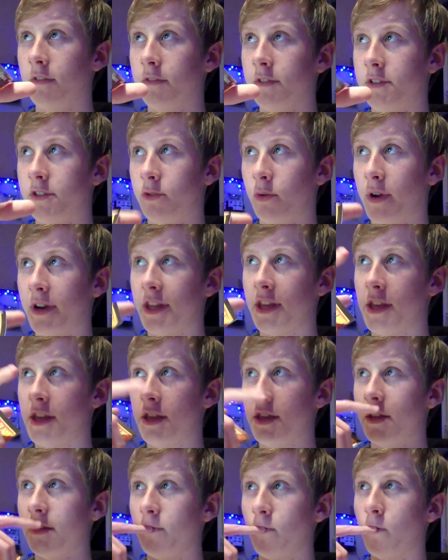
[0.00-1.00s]
it's
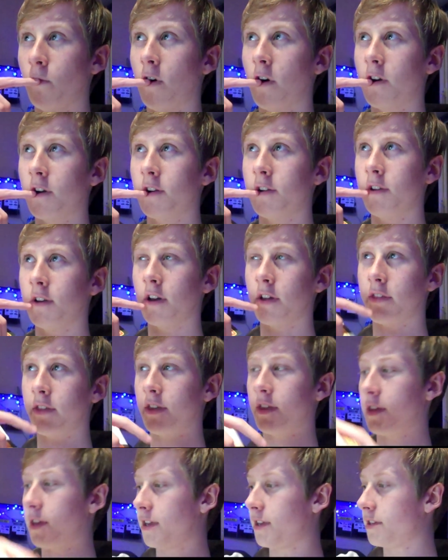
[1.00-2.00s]
21, I
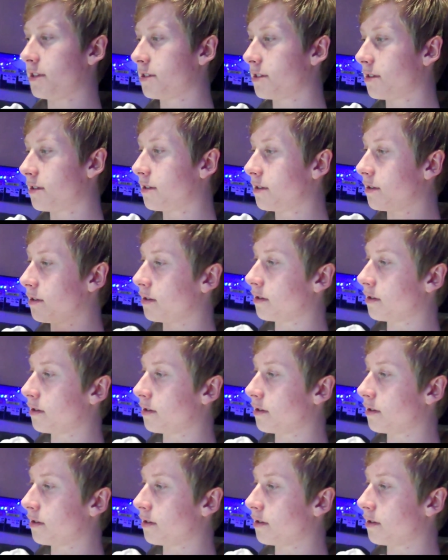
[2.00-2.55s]
think it is.